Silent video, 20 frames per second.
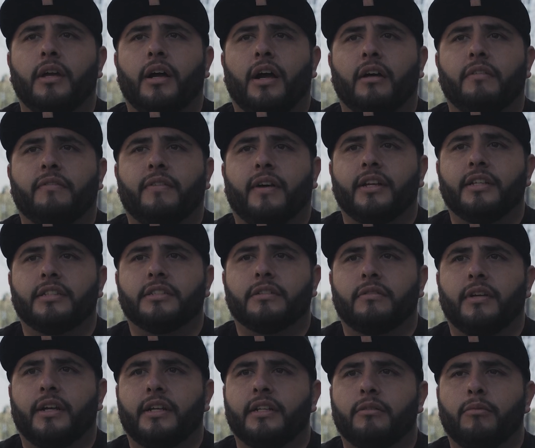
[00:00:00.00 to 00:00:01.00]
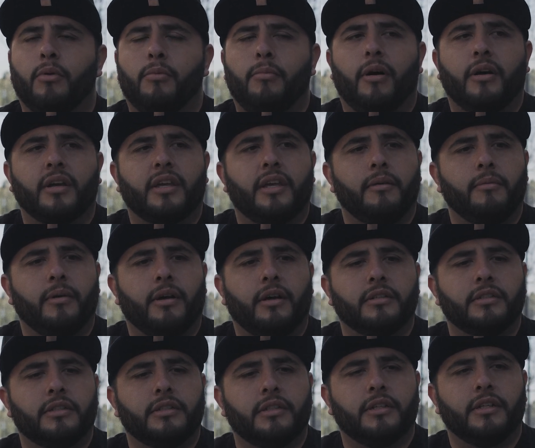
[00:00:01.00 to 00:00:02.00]
I finally surrendered. My mom came
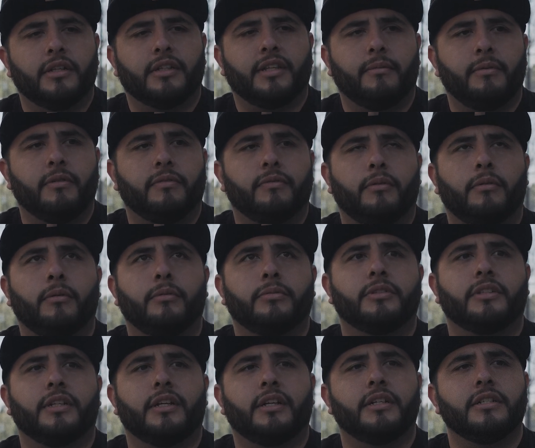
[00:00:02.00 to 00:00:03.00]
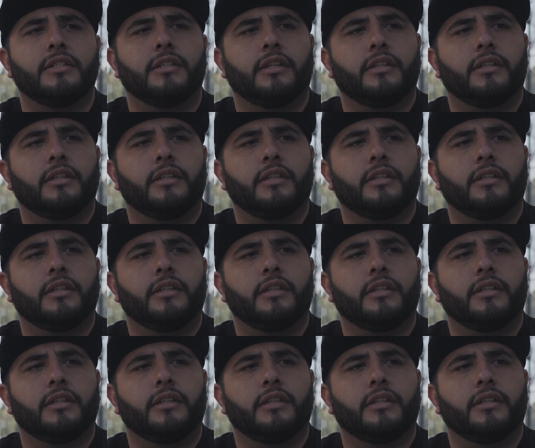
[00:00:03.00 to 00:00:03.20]
out. She looked at me from upstairs,